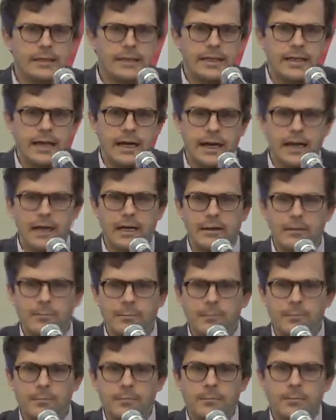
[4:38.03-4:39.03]

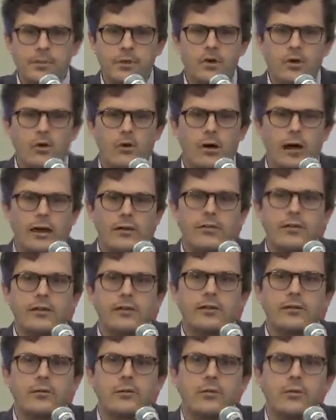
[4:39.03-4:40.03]
I
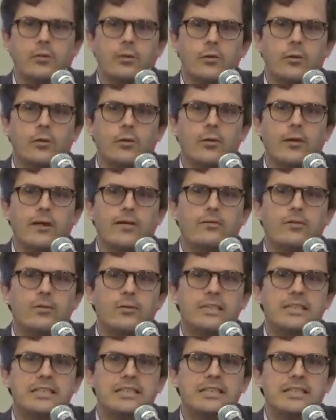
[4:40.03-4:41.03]
think whenever we
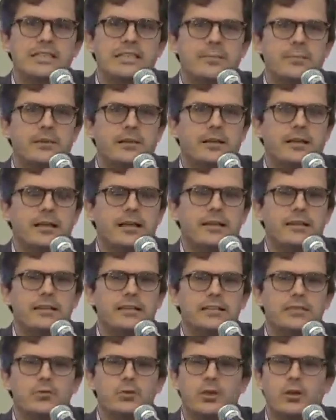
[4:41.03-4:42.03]
see something like
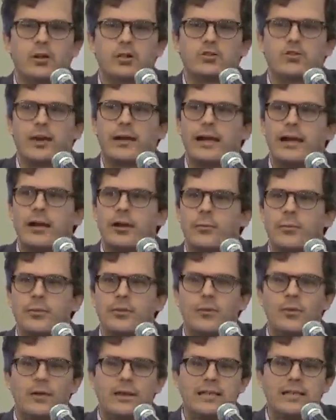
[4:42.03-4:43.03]
this, we all try to help in
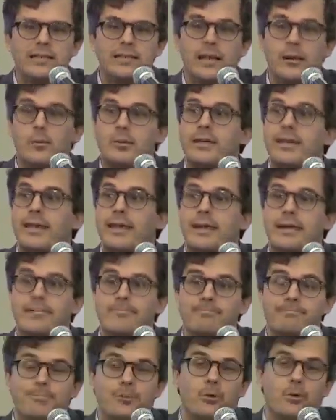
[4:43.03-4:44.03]
the ways that we can,
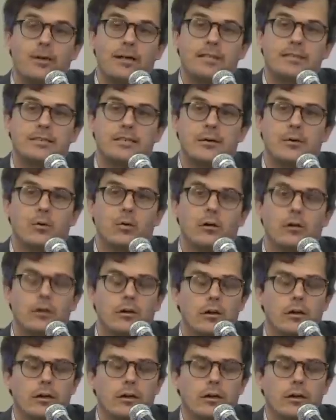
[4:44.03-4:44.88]
the ways that we're